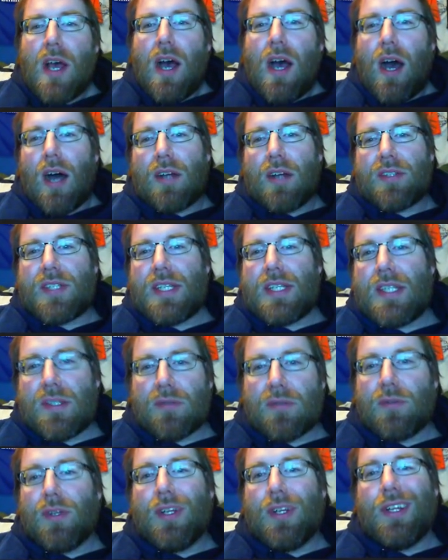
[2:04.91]
All season,
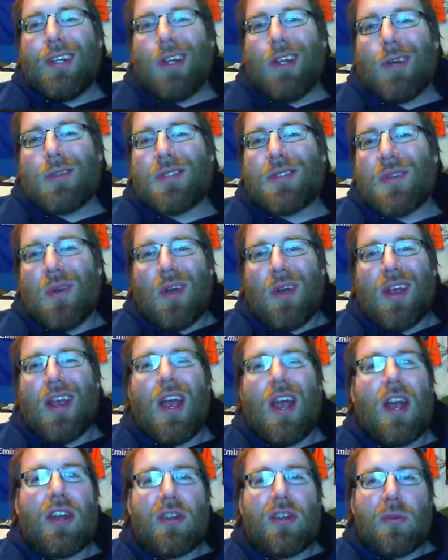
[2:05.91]
really low scoring,
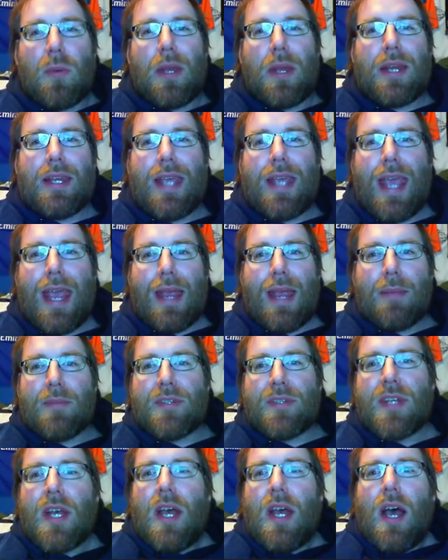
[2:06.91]
hard to win
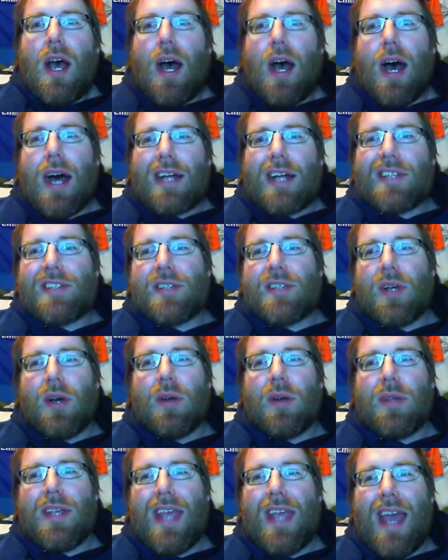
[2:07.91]
games. Uh, so,
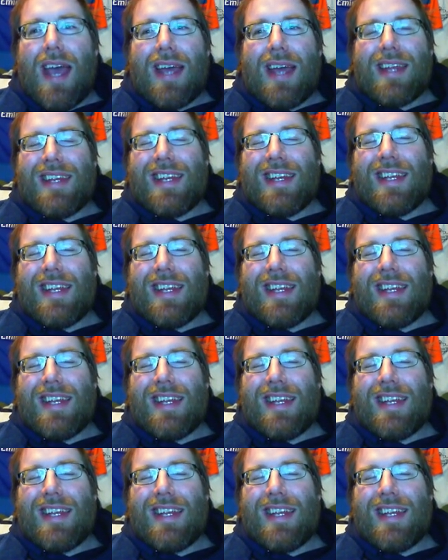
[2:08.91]
yeah...